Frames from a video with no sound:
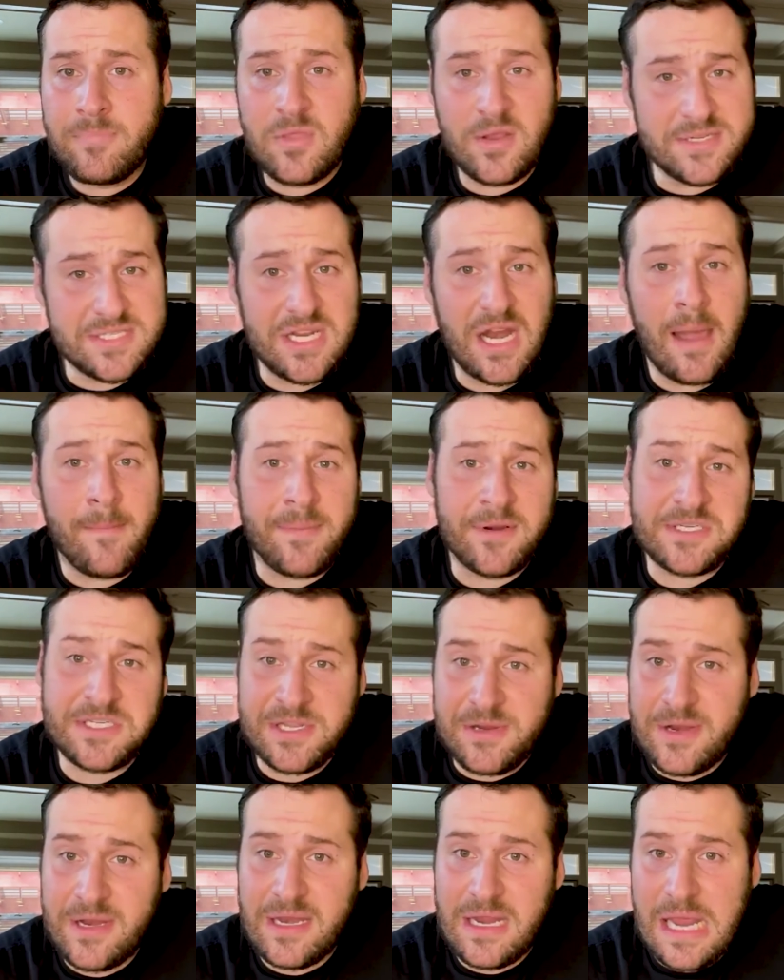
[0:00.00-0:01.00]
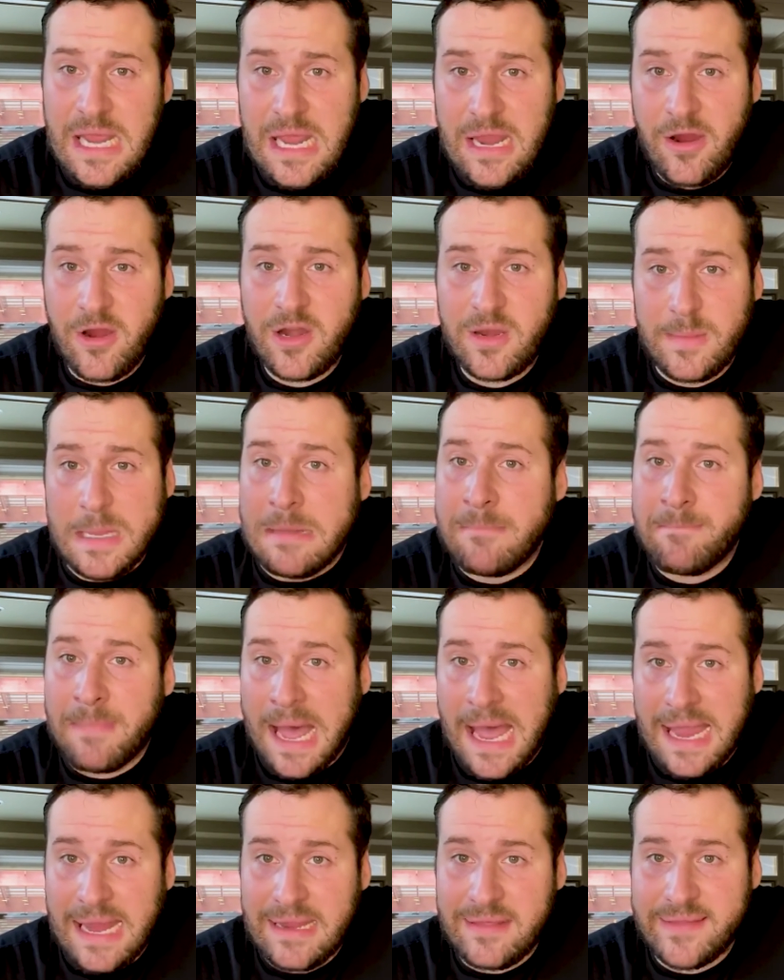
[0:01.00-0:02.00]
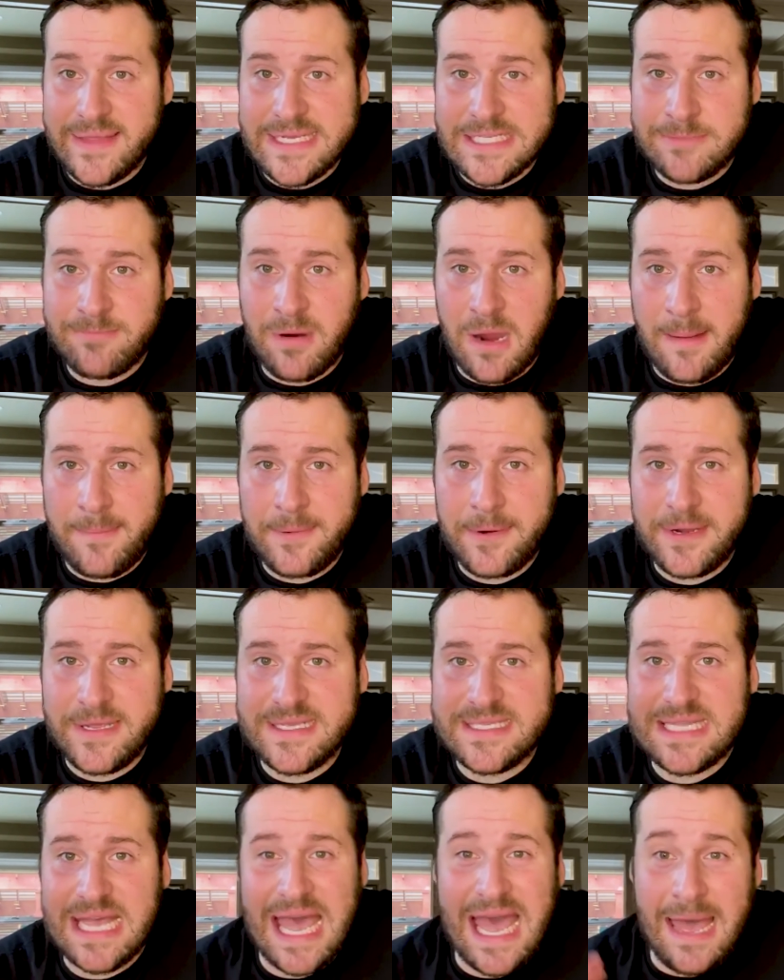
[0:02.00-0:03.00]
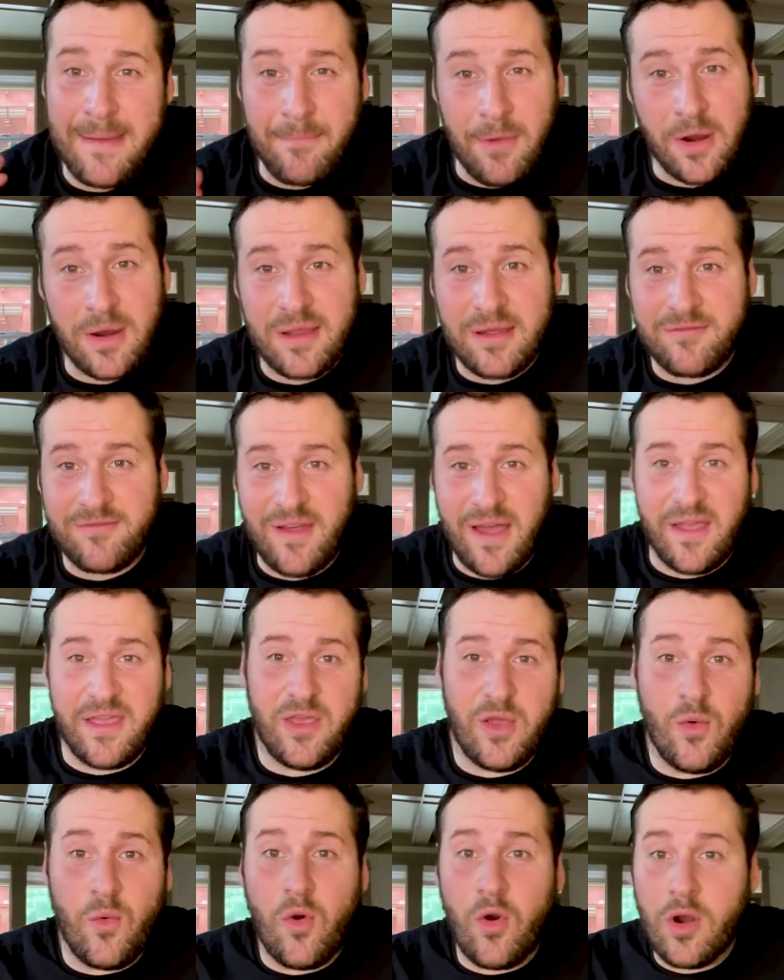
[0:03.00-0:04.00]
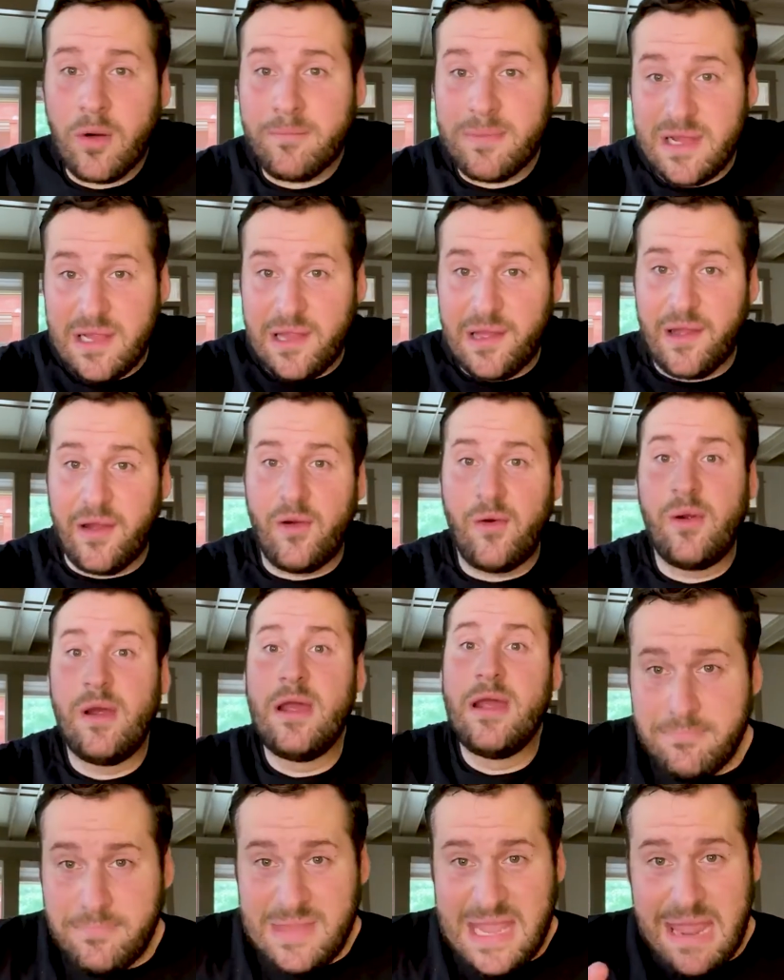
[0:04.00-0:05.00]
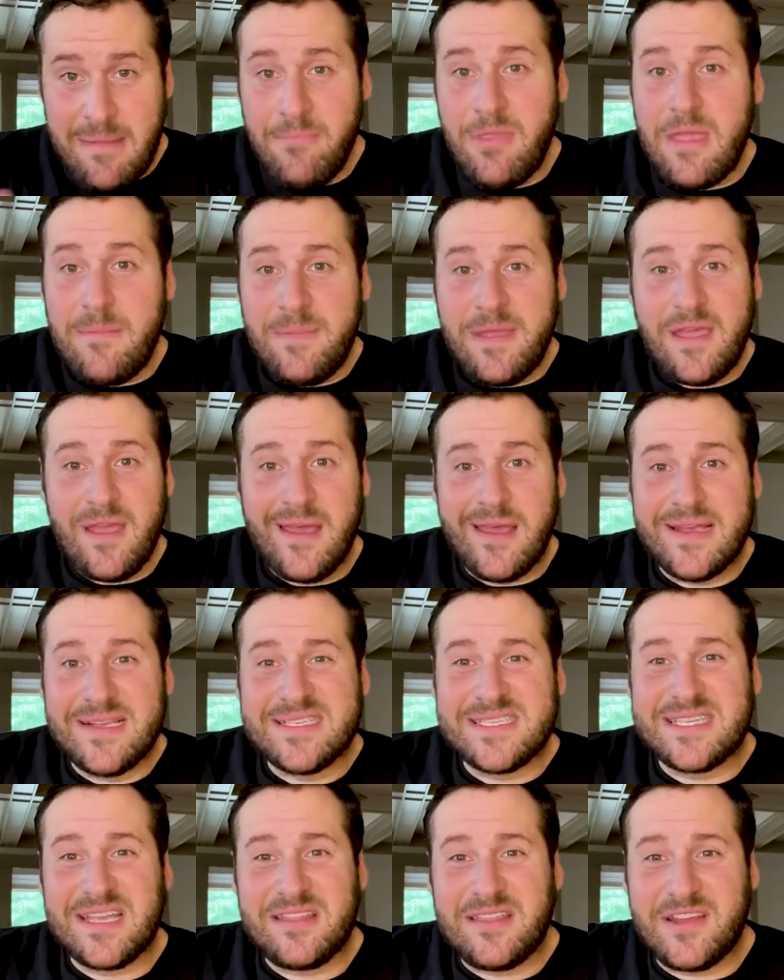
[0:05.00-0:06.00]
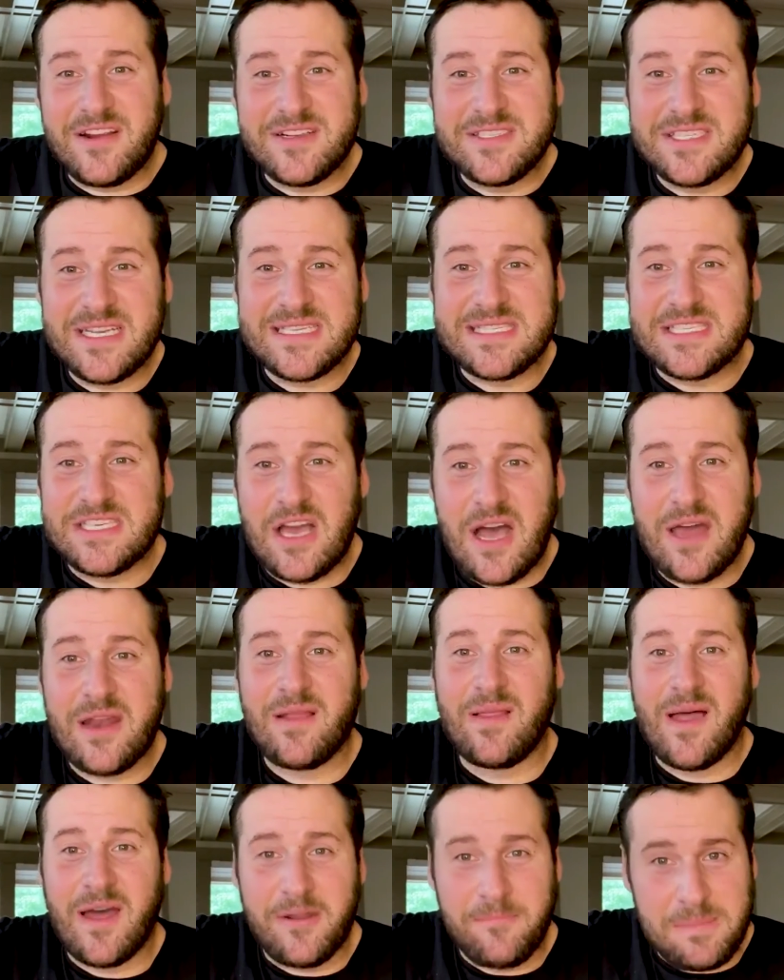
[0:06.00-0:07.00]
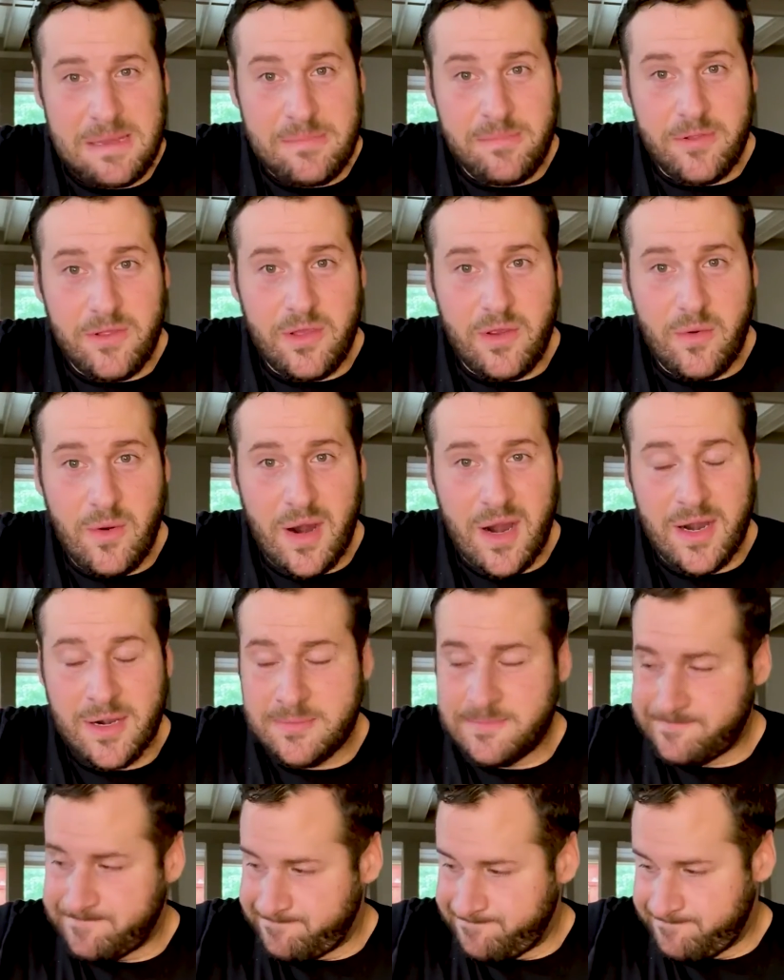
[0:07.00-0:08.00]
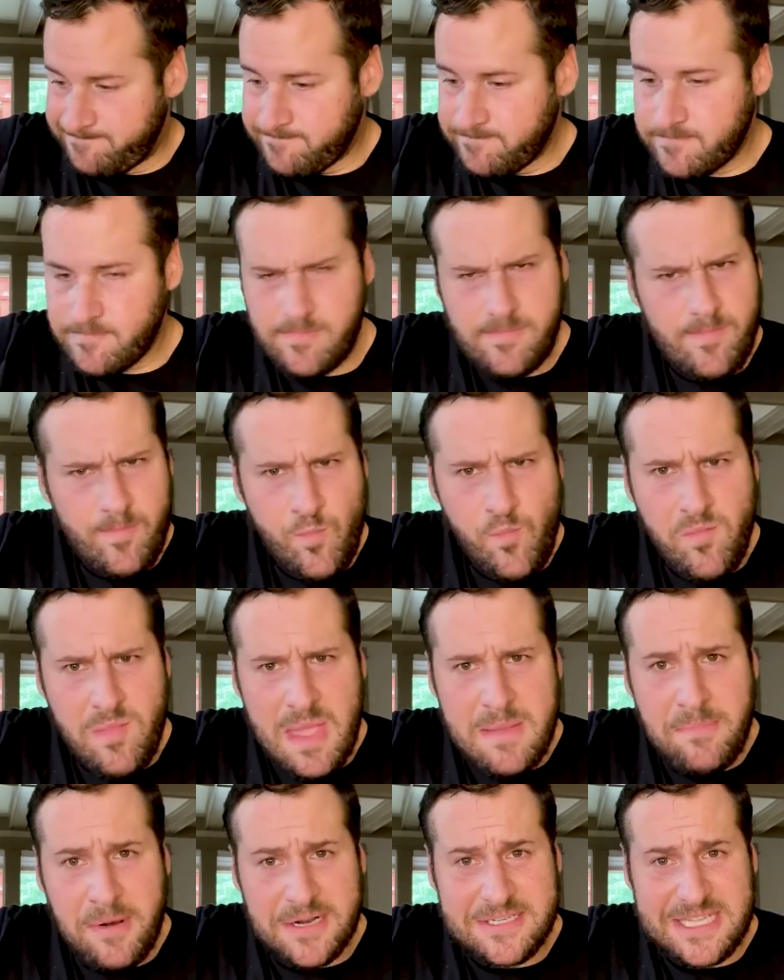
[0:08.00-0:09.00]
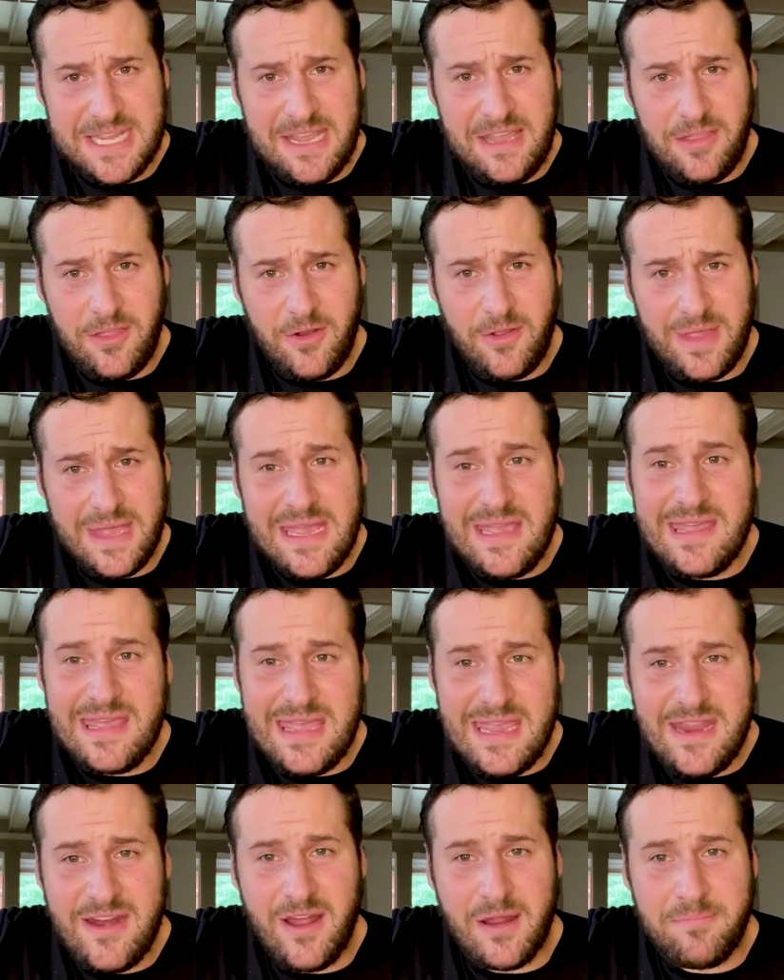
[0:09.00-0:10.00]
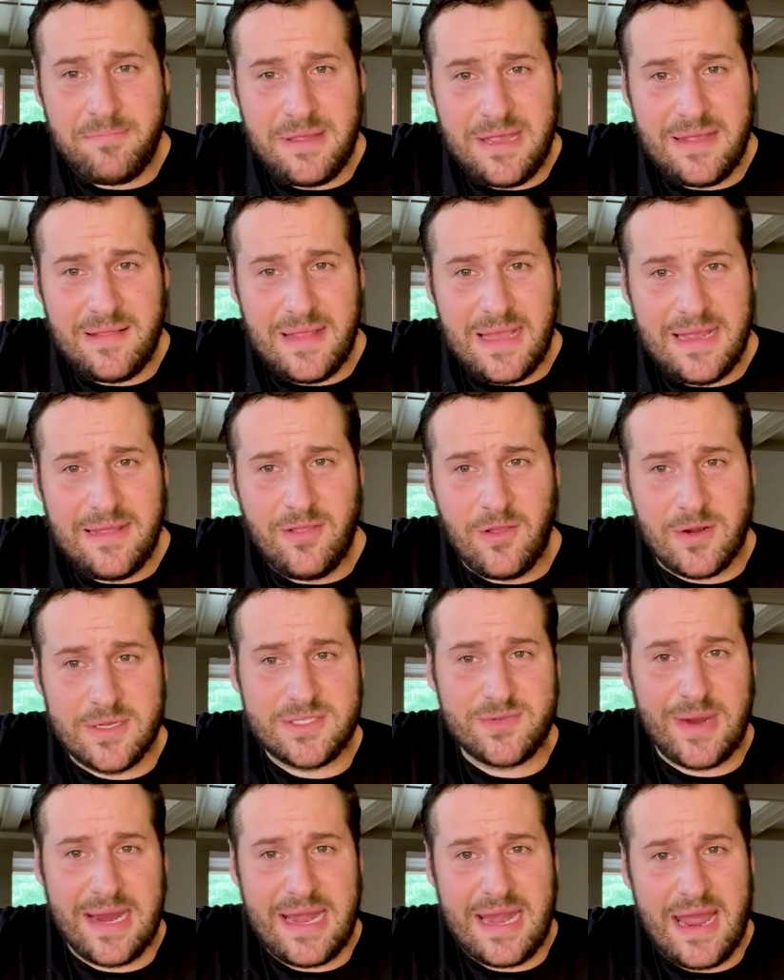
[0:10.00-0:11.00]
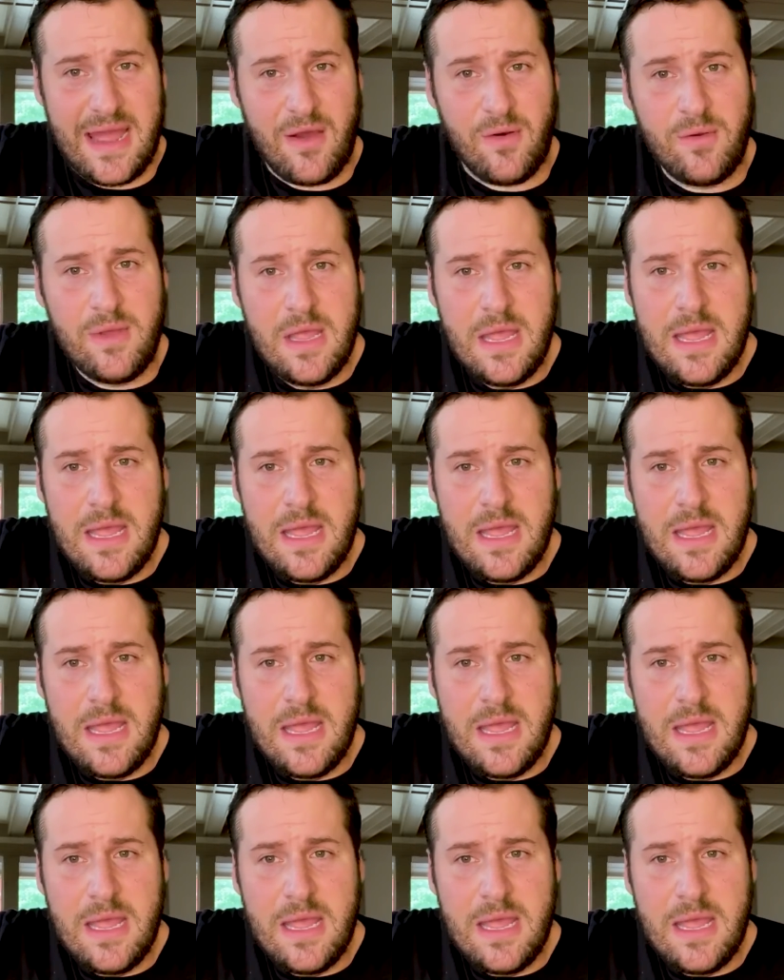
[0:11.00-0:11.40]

there's an opportunity here to be buying these properties at market value or below, namely because there's just not a lot of people who are particularly keen on being landlords right now.